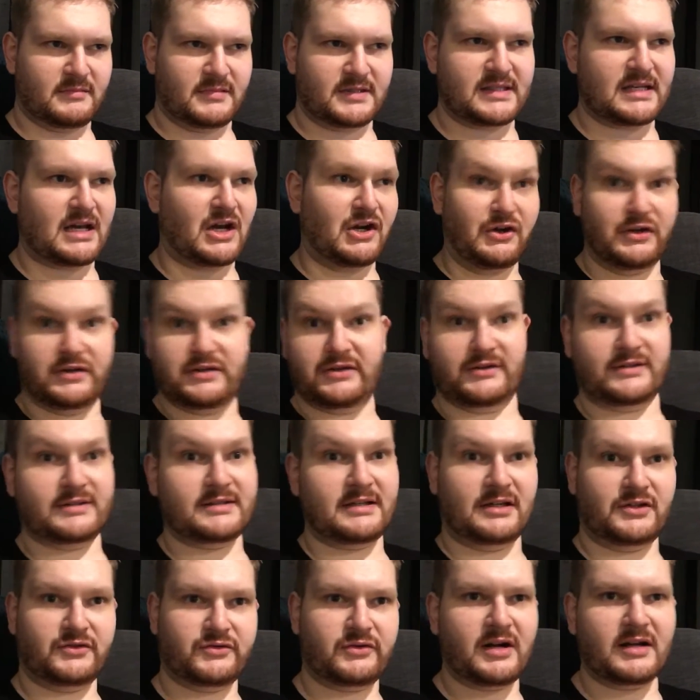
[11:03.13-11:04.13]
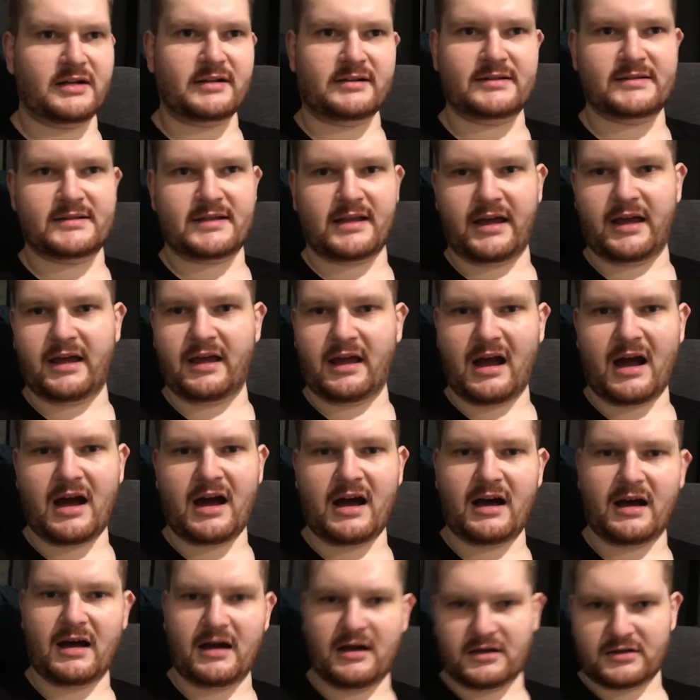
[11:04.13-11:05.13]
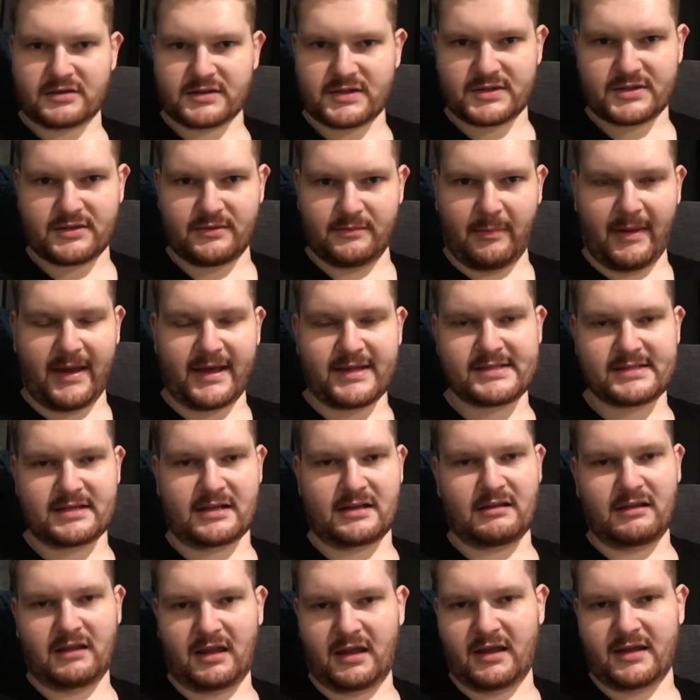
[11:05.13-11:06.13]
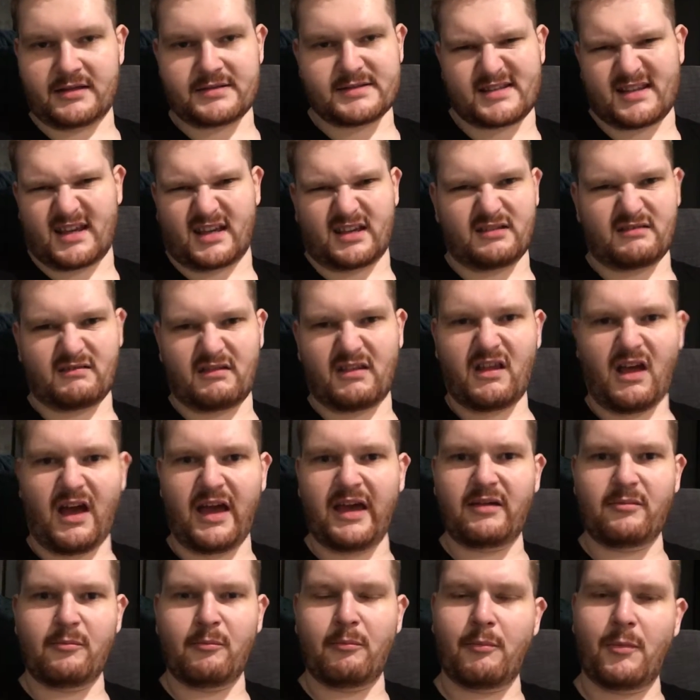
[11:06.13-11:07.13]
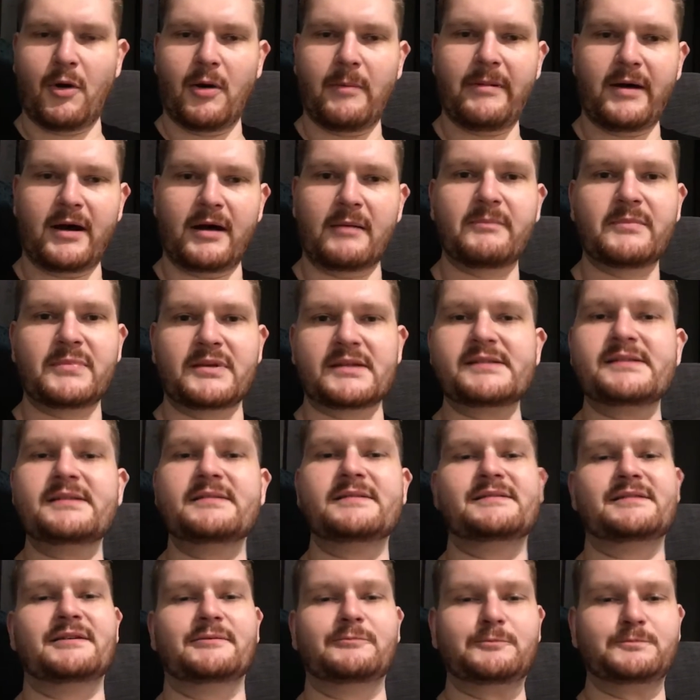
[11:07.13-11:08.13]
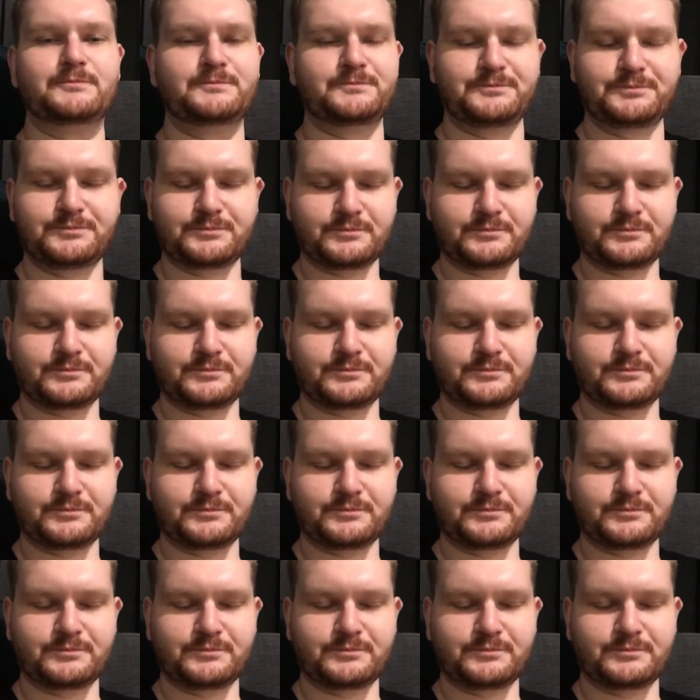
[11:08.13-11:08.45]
cytotoxic drugs. They are to basically, as they say, mop up your system.